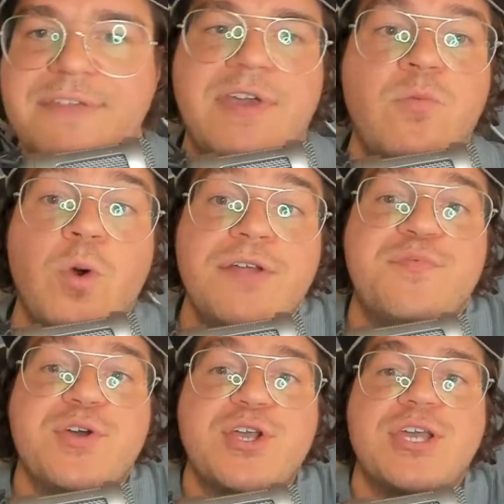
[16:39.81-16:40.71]
And one of
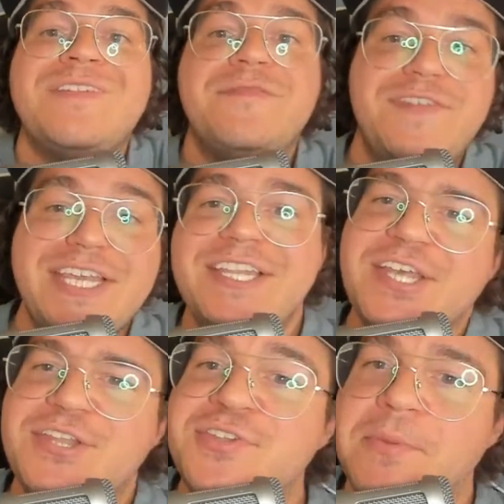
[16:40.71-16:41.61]
the
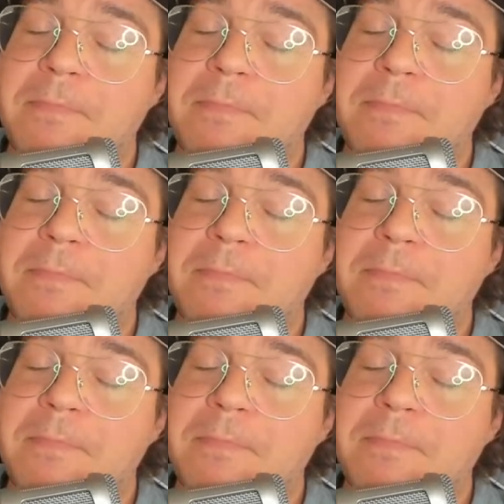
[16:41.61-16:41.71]
convenient